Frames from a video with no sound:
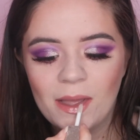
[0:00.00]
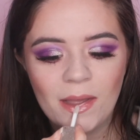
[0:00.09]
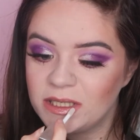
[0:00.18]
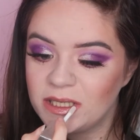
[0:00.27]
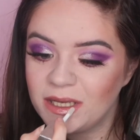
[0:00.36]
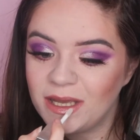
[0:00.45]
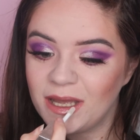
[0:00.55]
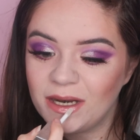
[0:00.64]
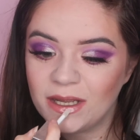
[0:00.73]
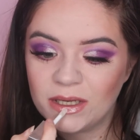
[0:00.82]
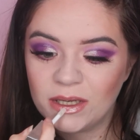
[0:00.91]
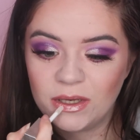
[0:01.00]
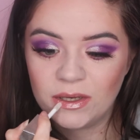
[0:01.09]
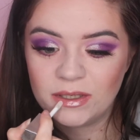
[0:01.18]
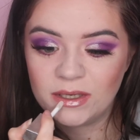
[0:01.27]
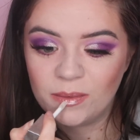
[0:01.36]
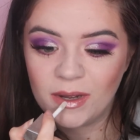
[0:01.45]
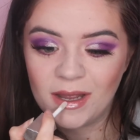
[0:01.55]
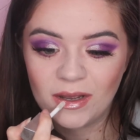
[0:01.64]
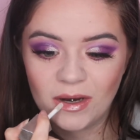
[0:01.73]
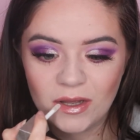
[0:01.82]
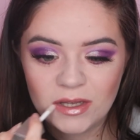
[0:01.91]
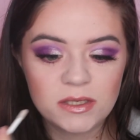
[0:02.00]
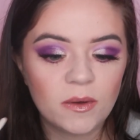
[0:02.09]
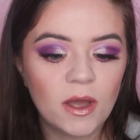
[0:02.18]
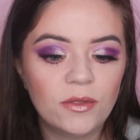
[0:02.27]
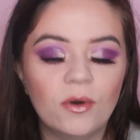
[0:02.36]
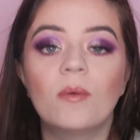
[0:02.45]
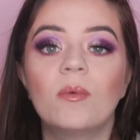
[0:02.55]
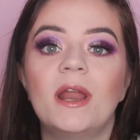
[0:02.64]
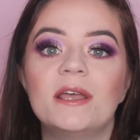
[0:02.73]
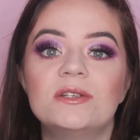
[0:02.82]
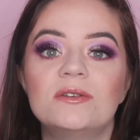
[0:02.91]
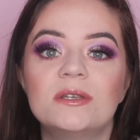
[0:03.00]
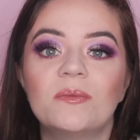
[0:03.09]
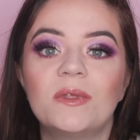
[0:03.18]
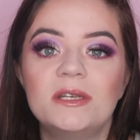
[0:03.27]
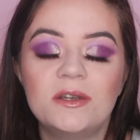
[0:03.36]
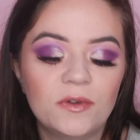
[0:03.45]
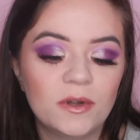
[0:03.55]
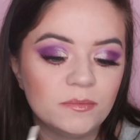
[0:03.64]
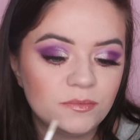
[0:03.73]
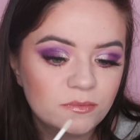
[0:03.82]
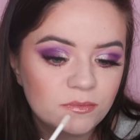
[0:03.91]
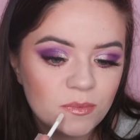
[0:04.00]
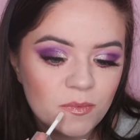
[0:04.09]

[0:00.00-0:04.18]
Because again, I don't usually wear gloss, so I thought, well, let's do something different.